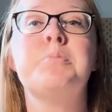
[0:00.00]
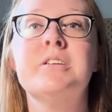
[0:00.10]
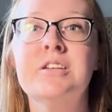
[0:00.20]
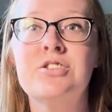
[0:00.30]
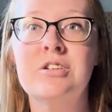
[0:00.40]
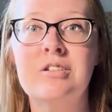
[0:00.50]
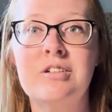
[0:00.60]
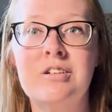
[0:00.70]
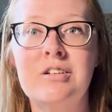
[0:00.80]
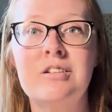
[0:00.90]
petition
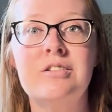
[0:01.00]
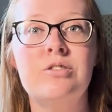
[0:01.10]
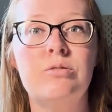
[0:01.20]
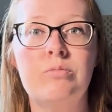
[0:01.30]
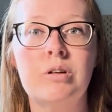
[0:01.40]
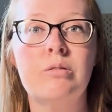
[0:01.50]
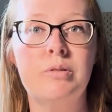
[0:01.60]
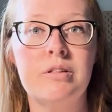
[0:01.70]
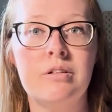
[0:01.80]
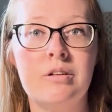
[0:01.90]
her, to work
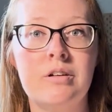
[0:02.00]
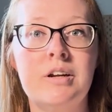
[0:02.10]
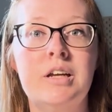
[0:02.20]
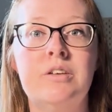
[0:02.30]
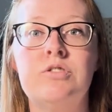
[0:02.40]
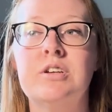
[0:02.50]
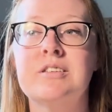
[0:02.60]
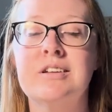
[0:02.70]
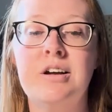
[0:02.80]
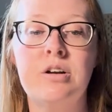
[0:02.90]
with her, if she
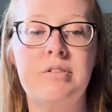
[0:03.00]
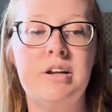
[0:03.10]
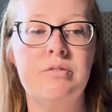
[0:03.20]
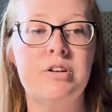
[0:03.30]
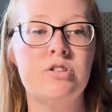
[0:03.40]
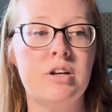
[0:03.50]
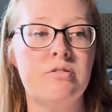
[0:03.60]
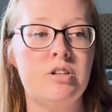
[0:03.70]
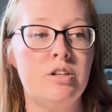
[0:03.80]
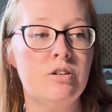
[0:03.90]
has not already reached
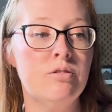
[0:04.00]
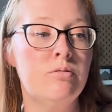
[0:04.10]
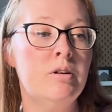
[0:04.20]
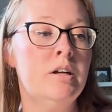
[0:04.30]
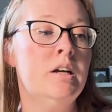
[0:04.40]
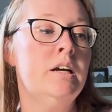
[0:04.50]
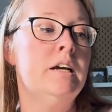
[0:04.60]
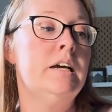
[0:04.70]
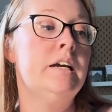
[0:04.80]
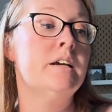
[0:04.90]
out to you,
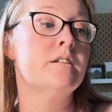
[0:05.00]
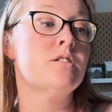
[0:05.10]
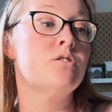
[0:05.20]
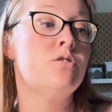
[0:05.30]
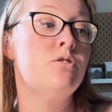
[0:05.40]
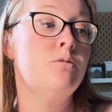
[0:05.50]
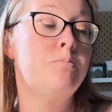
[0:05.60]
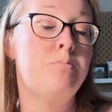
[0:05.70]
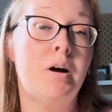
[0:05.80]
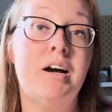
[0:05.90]
is to
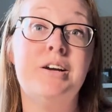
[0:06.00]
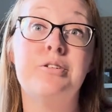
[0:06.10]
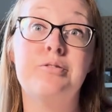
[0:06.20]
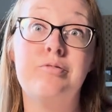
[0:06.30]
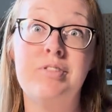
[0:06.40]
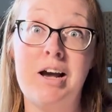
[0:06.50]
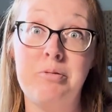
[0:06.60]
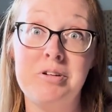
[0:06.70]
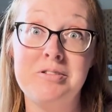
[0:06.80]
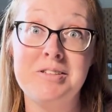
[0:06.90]
buy her
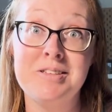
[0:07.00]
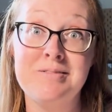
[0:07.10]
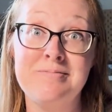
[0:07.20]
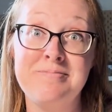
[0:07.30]
flowers.